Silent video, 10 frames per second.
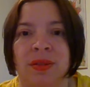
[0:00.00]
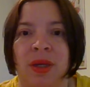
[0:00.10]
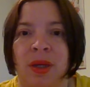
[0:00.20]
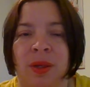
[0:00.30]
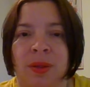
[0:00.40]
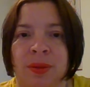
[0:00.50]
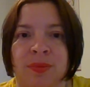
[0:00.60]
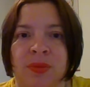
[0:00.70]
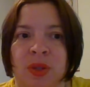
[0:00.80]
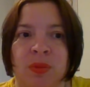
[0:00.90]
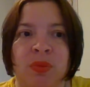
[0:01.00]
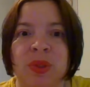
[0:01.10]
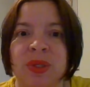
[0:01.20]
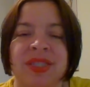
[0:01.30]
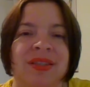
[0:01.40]

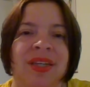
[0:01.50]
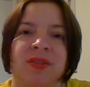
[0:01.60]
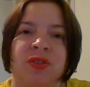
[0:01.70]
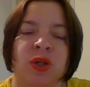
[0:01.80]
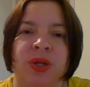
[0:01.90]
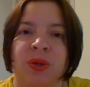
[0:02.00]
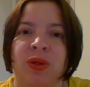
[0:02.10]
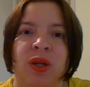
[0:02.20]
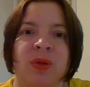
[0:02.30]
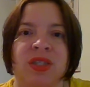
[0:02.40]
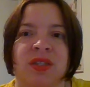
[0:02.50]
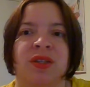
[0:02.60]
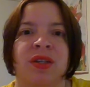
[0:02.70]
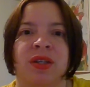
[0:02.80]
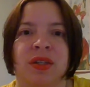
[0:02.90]
books that draw you
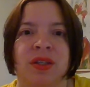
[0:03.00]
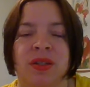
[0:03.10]
closer